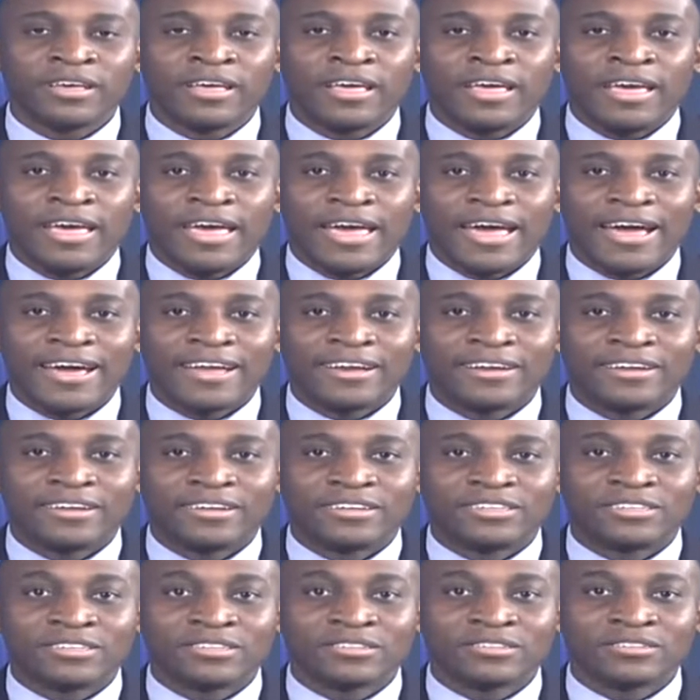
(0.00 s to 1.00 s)
And
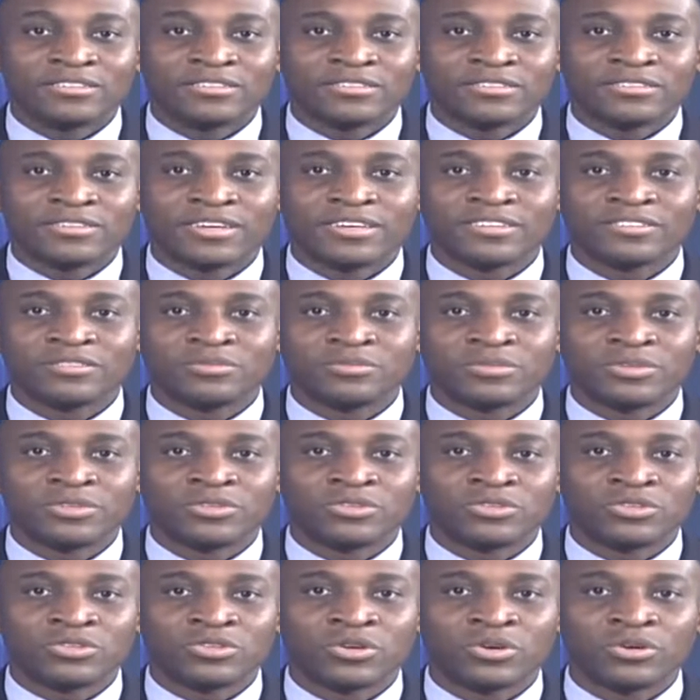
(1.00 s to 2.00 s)
it just is testament
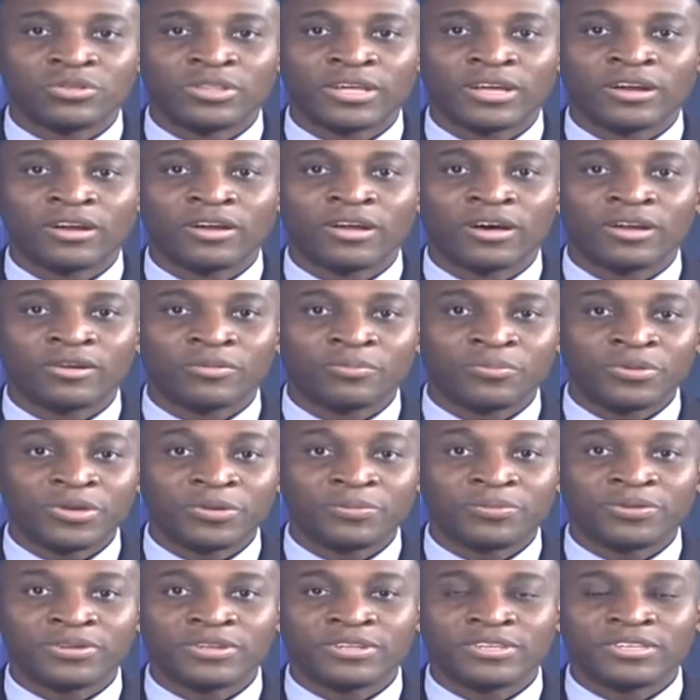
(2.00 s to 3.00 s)
to show that a lot of
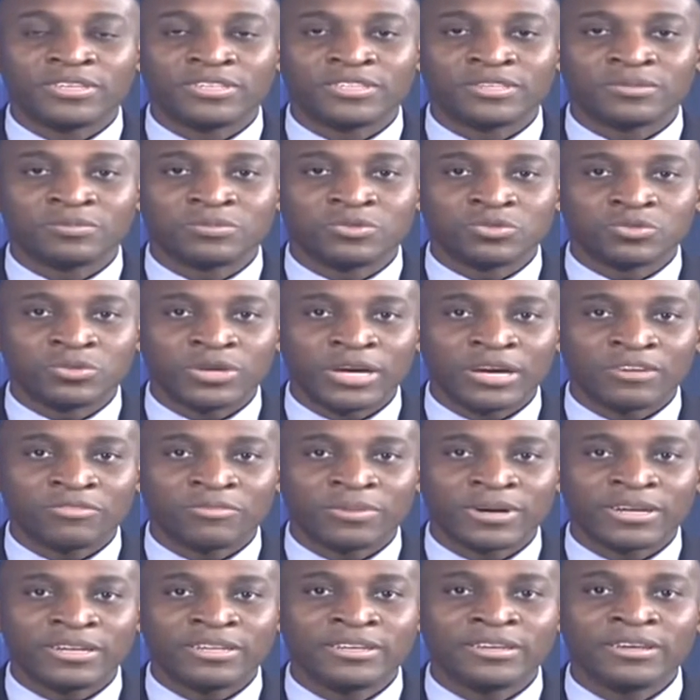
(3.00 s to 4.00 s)
people in Egypt do have
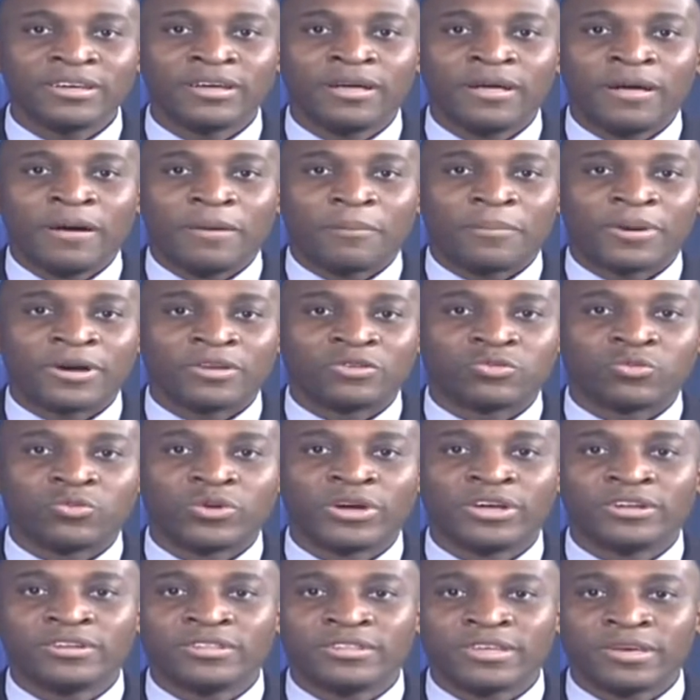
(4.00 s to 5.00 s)
money, but
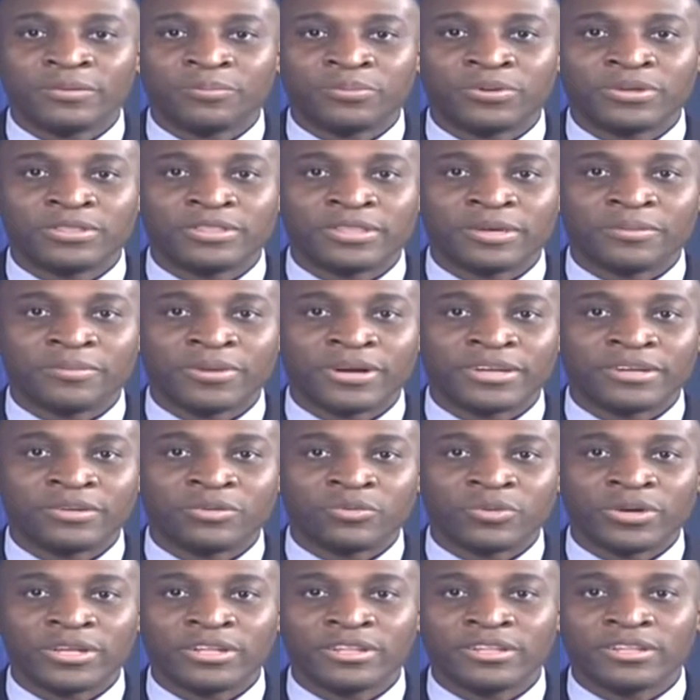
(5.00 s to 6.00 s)
where do they put their money?
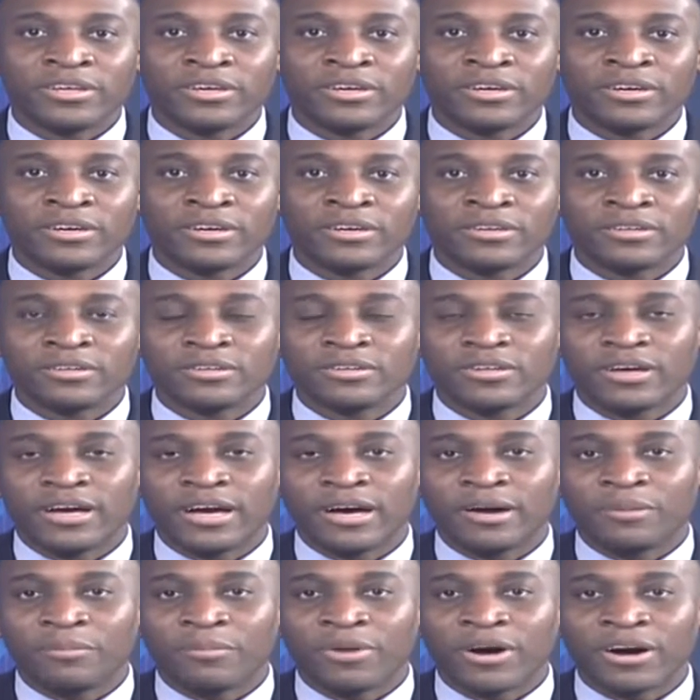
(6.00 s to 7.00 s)
When the
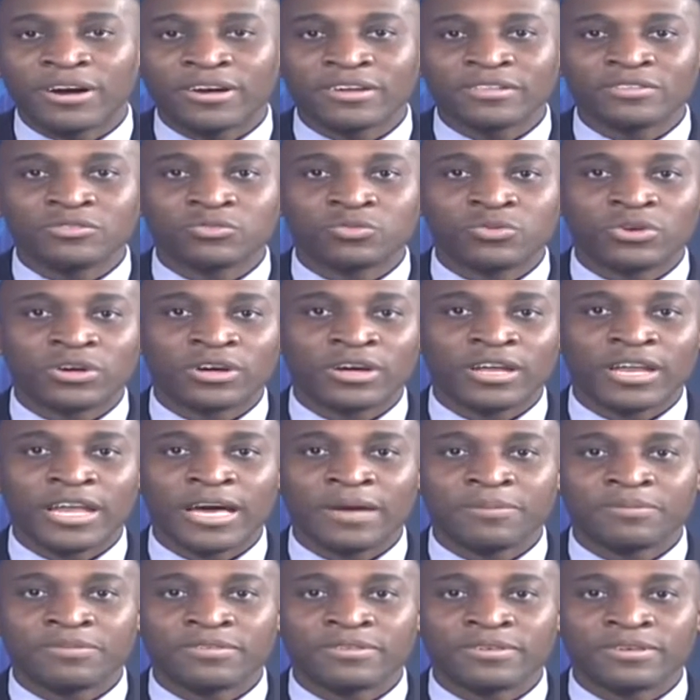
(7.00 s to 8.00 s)
markets were
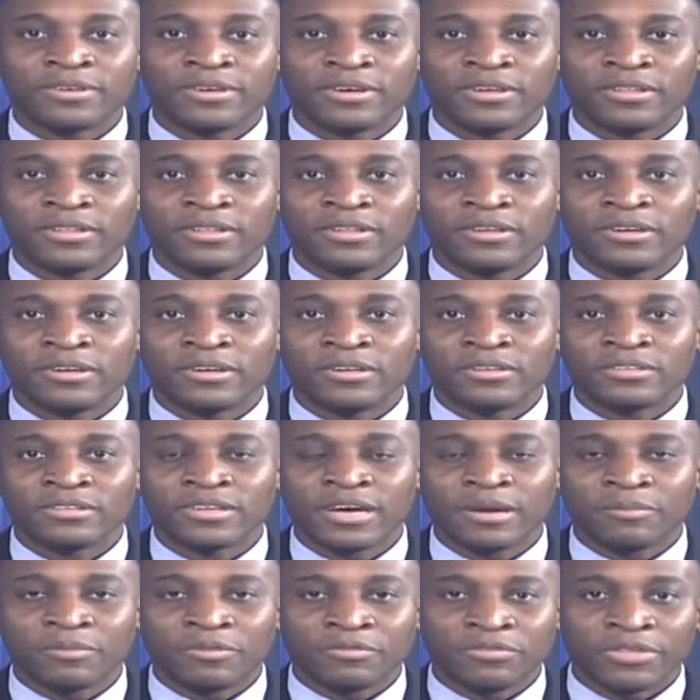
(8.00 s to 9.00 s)
collapsing in the
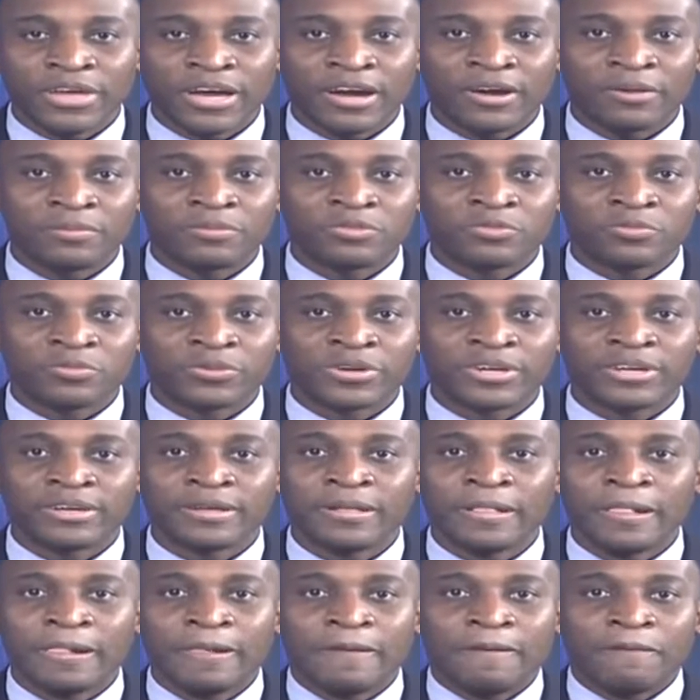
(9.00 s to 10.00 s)
time of the Arab Spring,
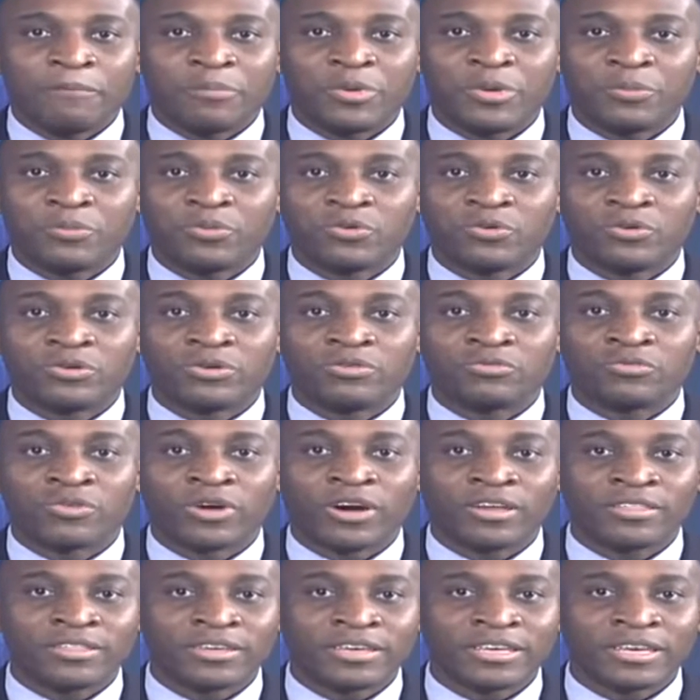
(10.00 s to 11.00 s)
people would have
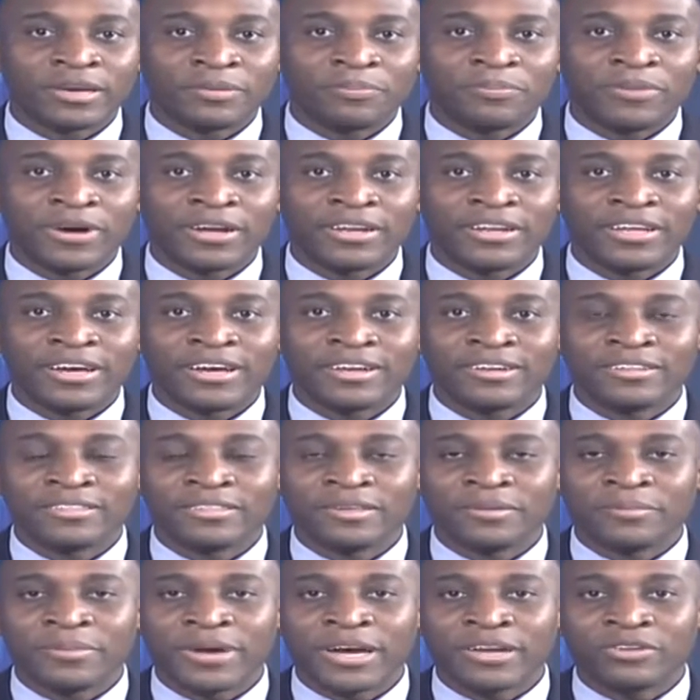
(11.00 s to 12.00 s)
rather kept money under
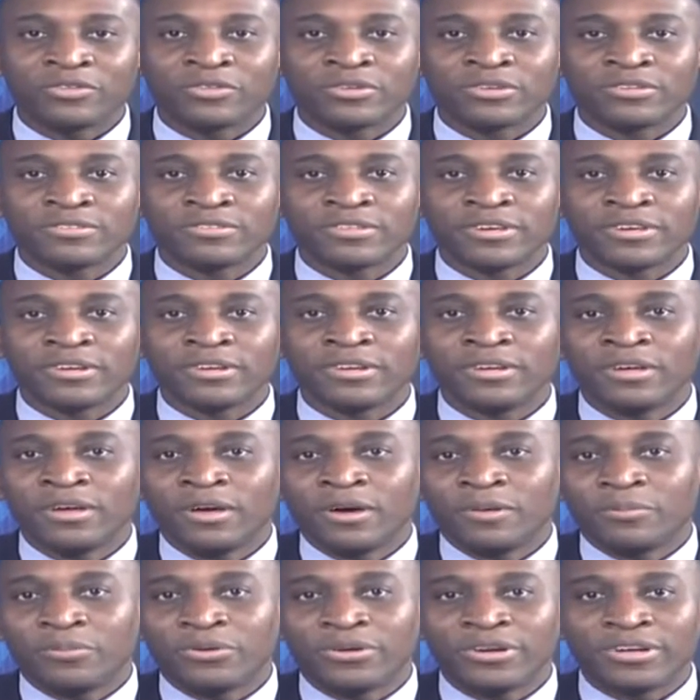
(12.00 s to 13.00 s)
their mattress than
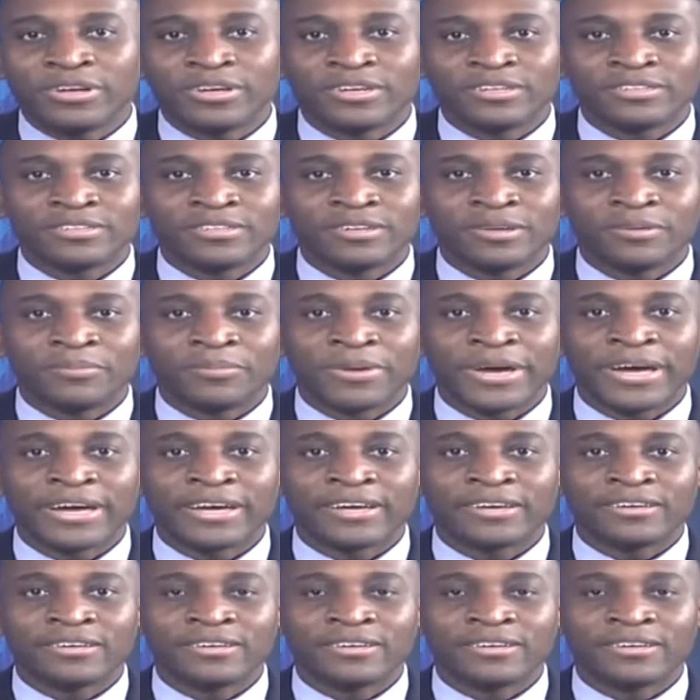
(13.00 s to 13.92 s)
putting it in a bank.